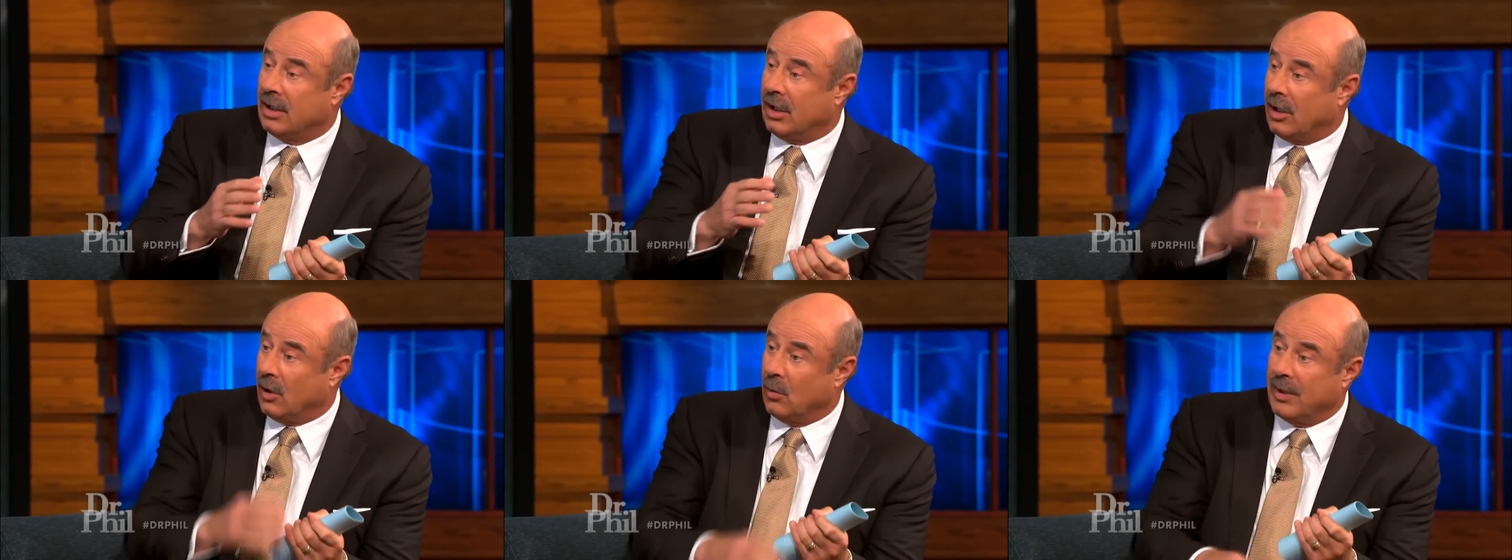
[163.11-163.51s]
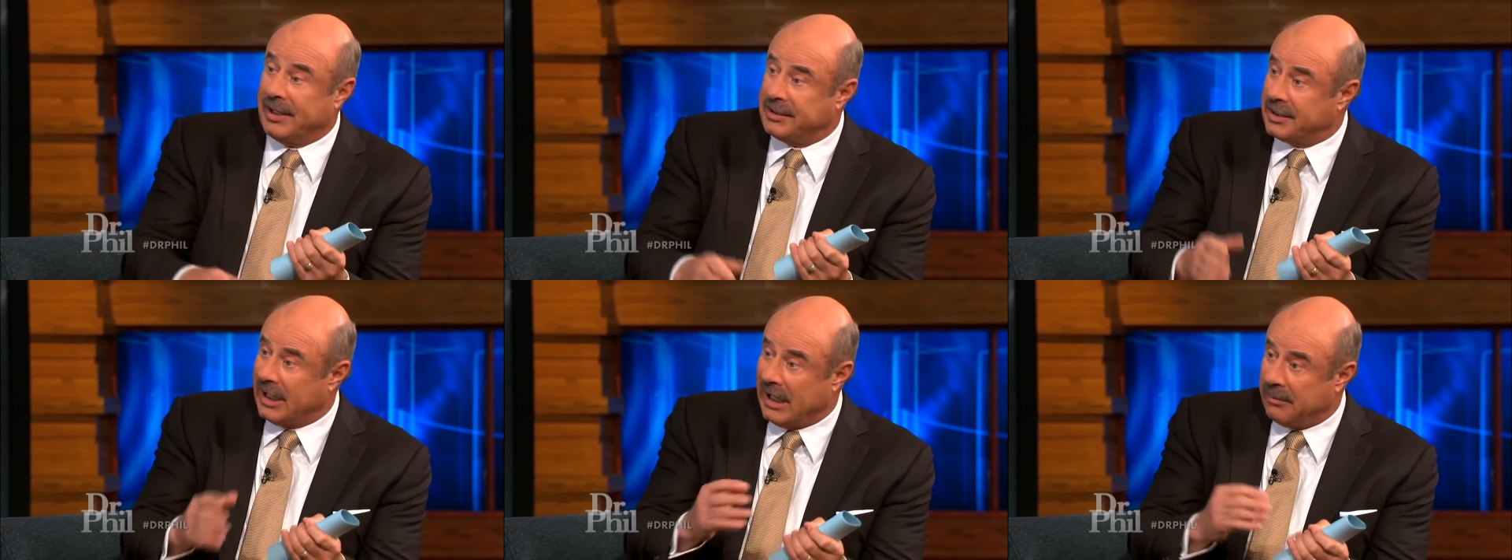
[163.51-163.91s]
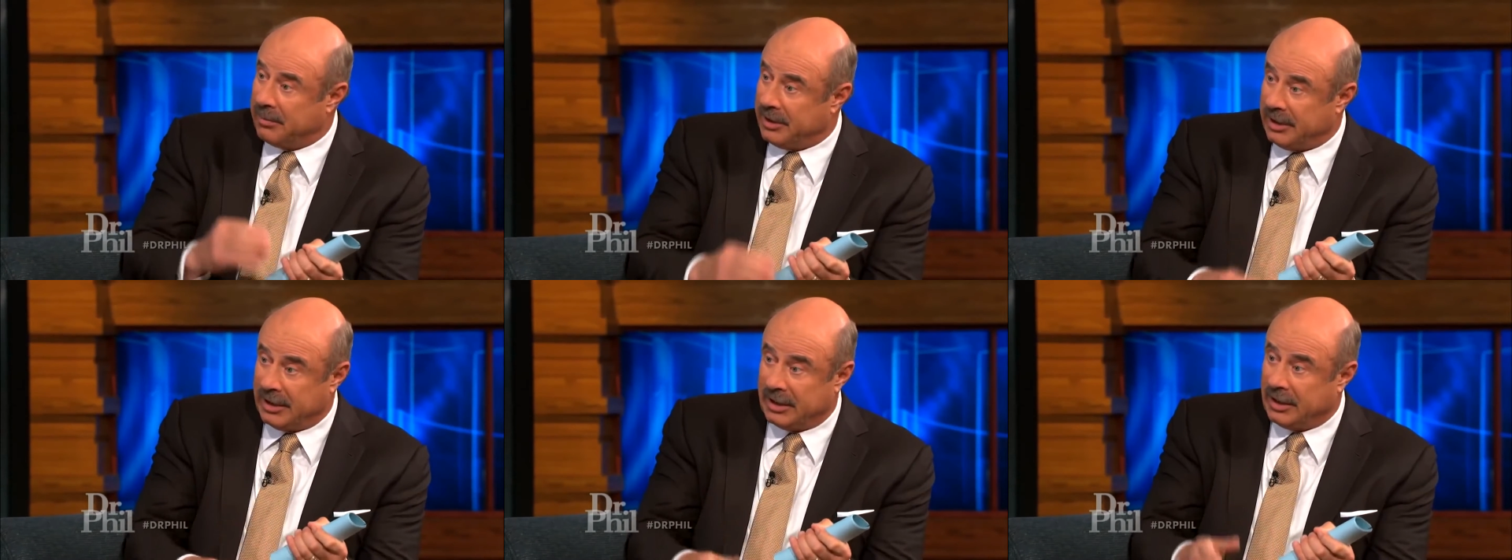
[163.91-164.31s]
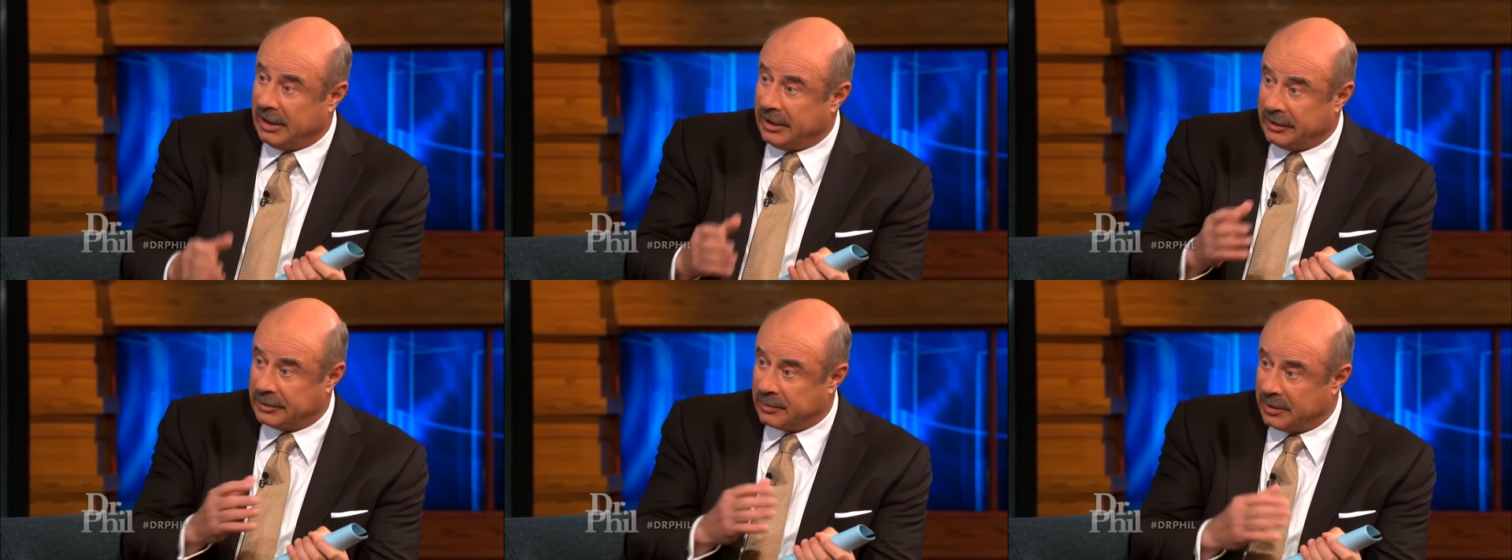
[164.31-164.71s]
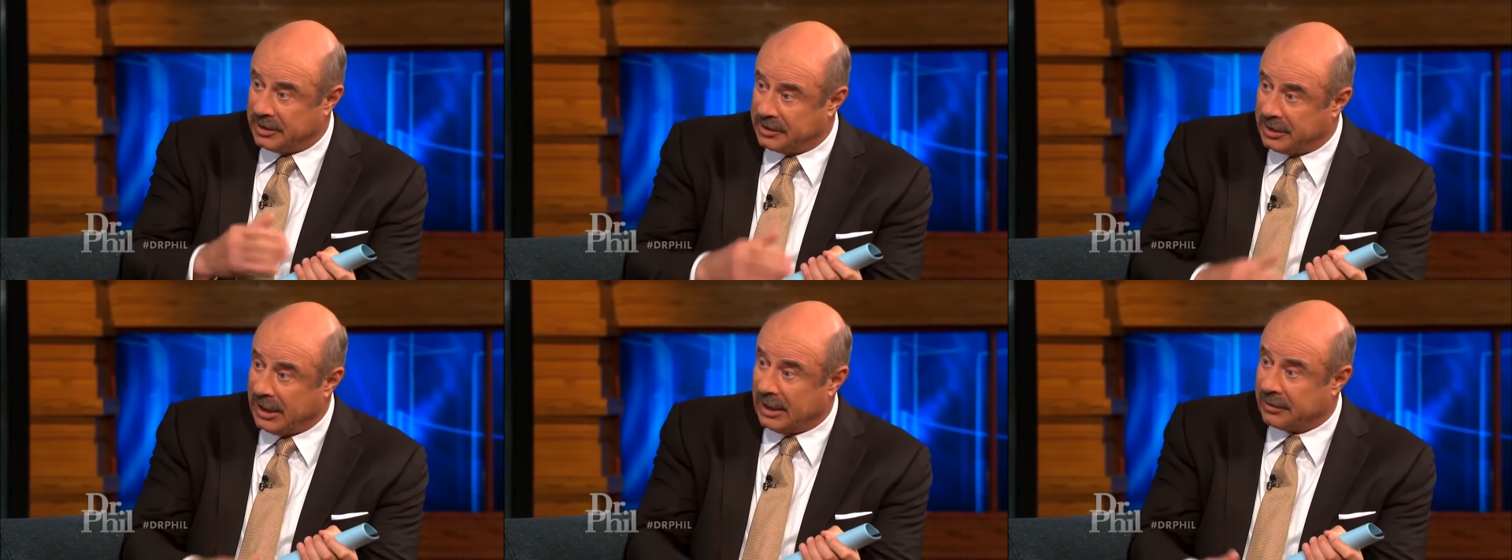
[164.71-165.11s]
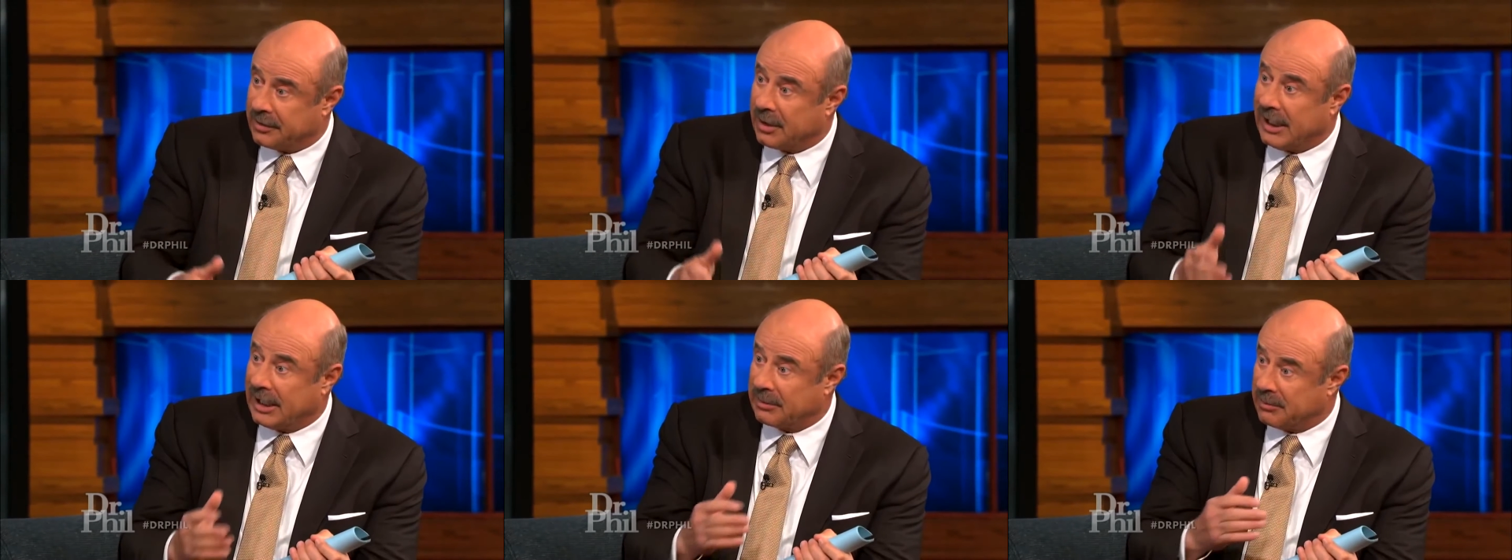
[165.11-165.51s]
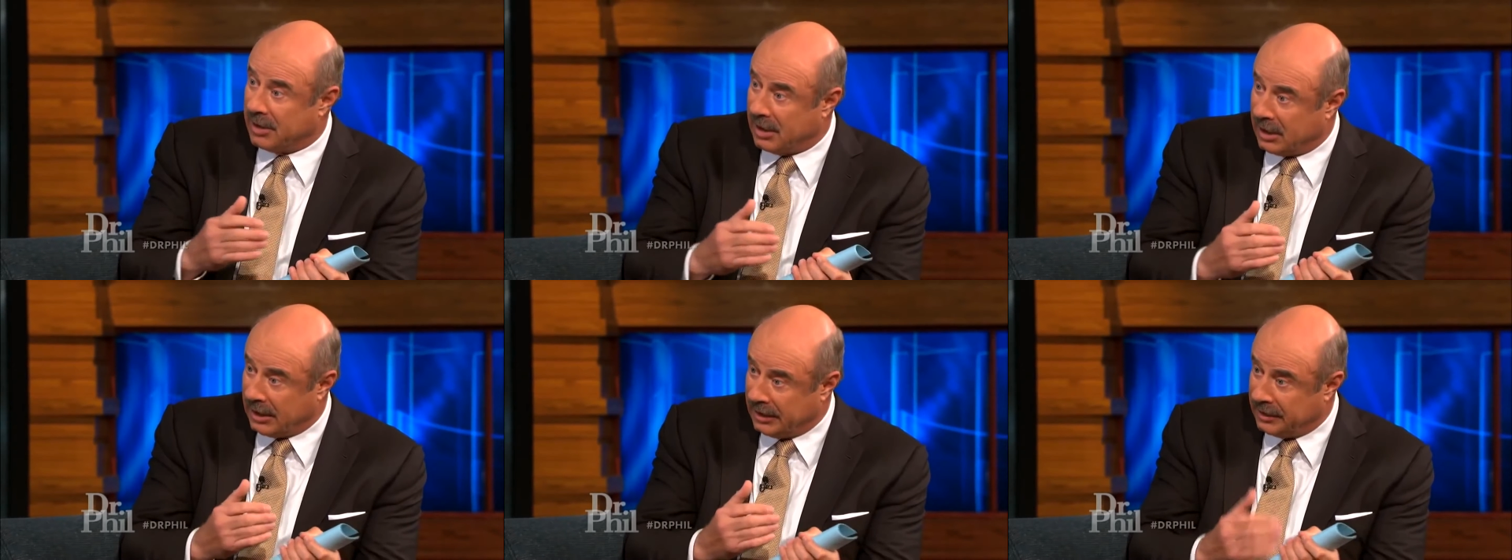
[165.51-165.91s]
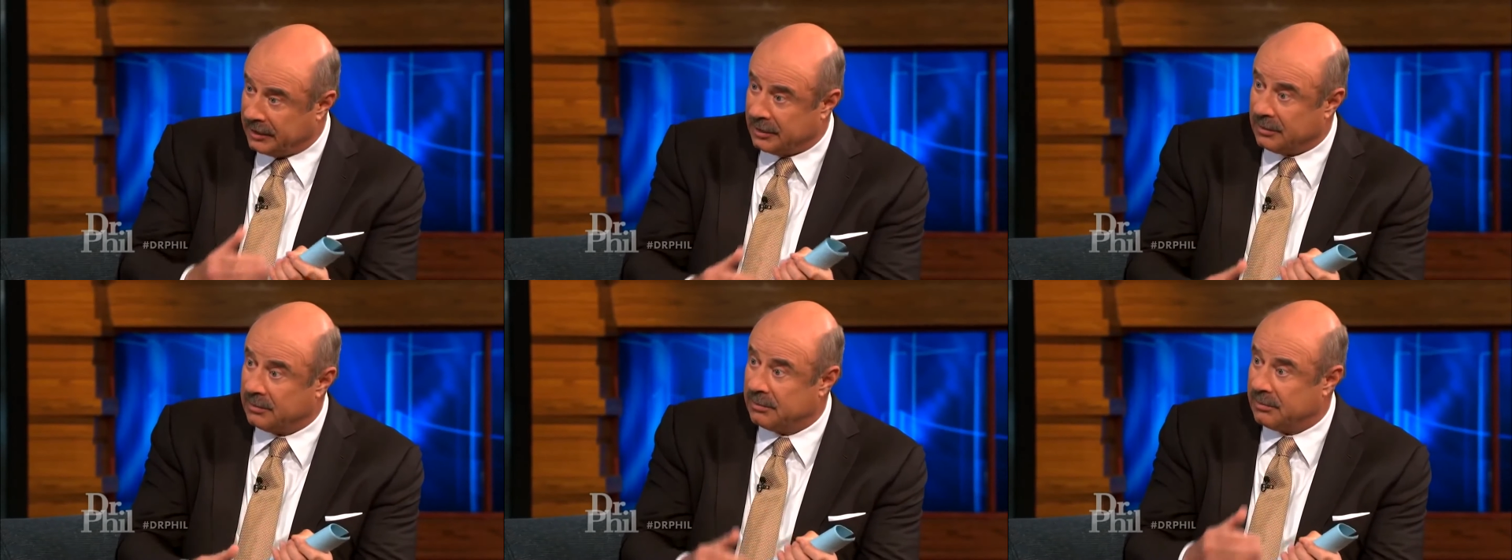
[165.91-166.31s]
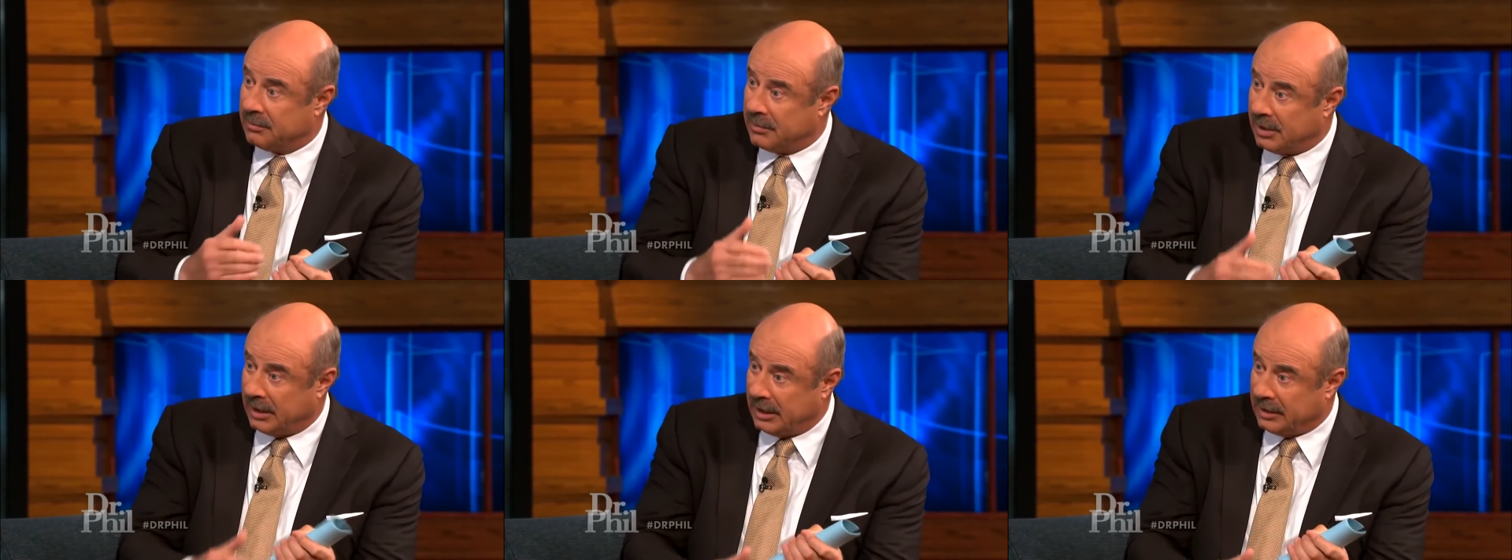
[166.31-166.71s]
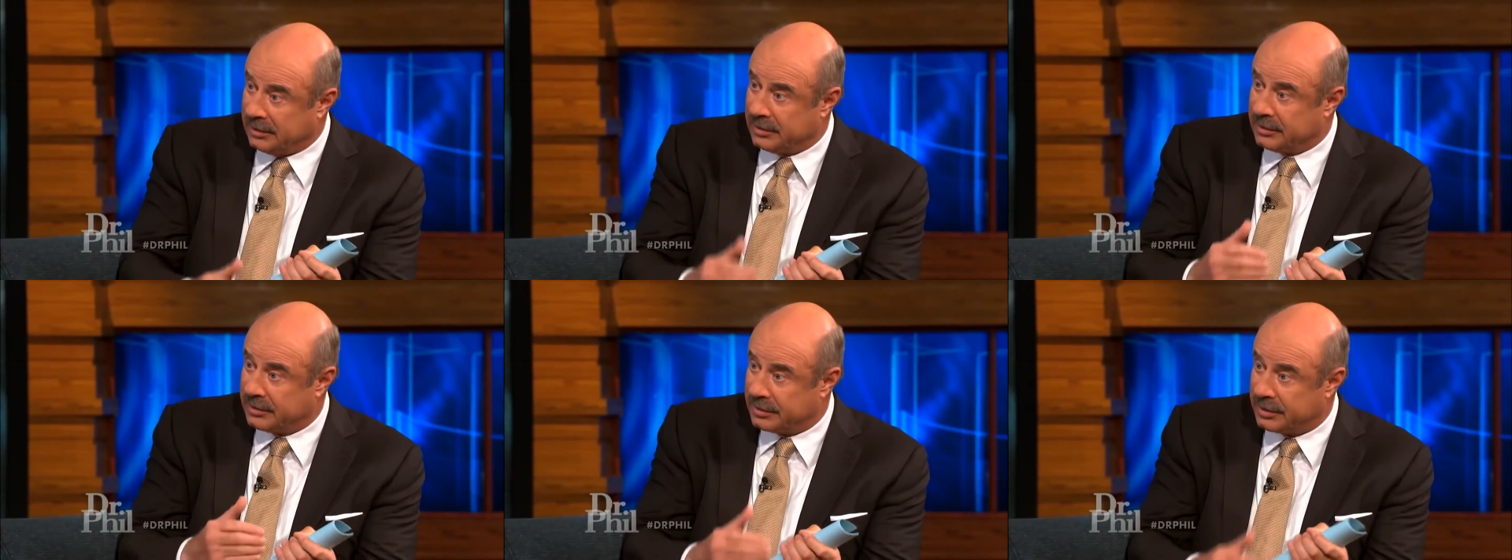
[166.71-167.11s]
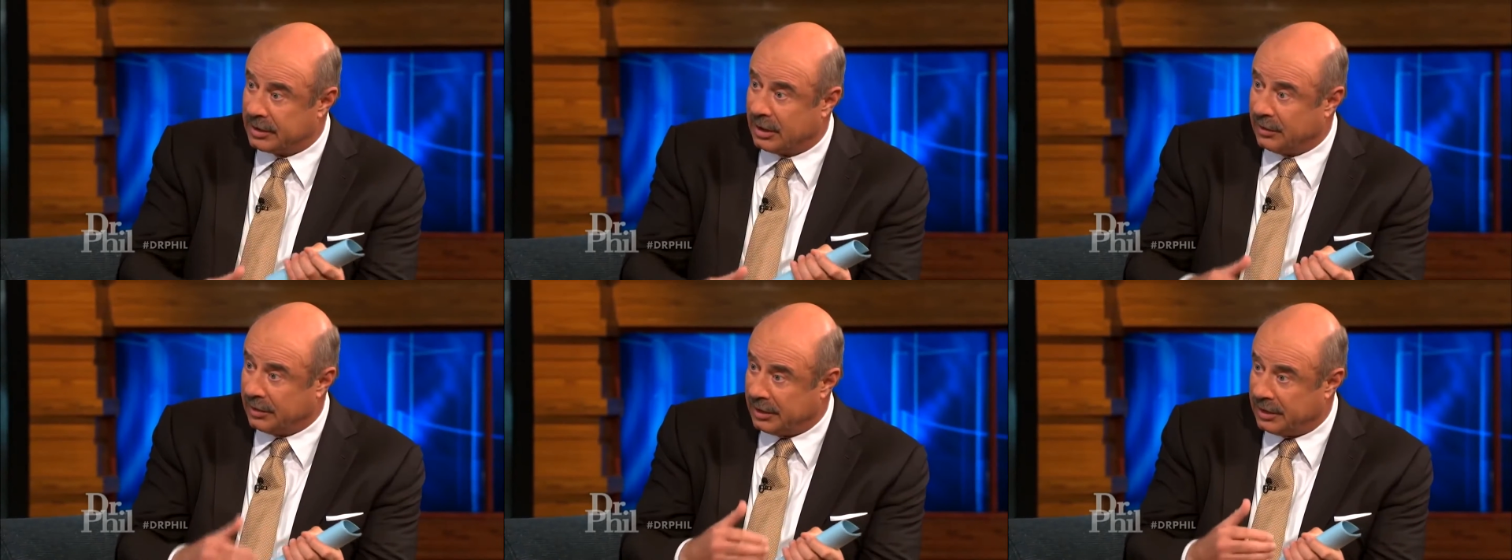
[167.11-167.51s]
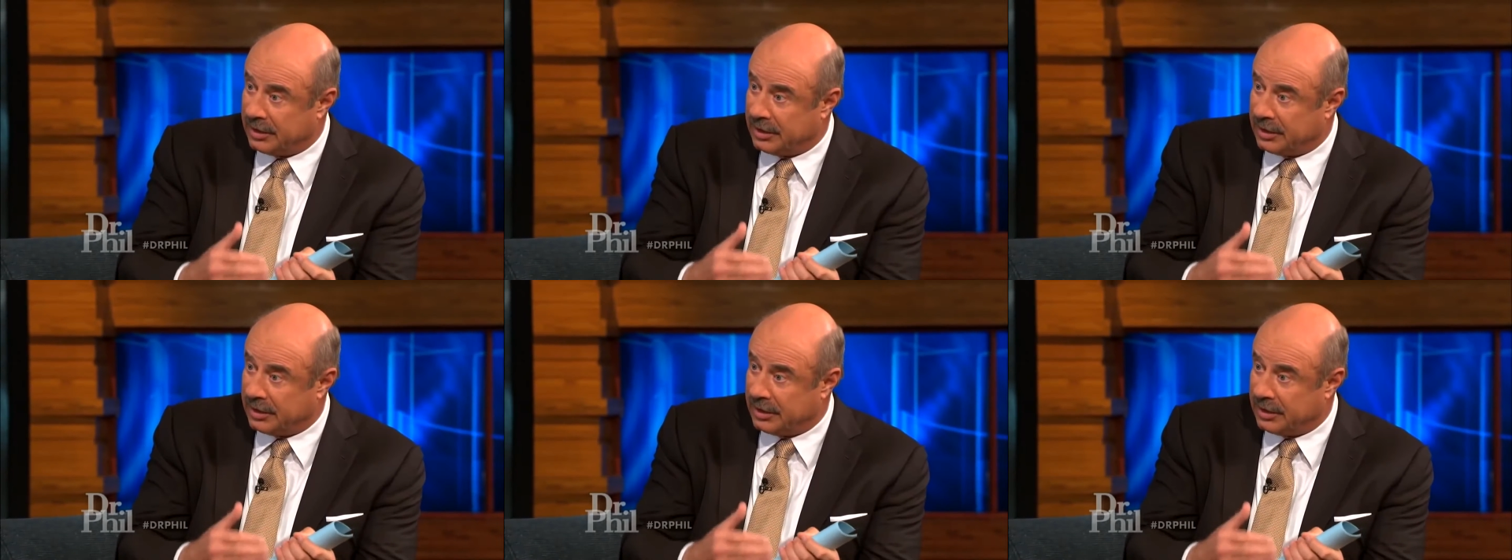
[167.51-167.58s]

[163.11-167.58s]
always happy endings with a soundtrack behind them, and so you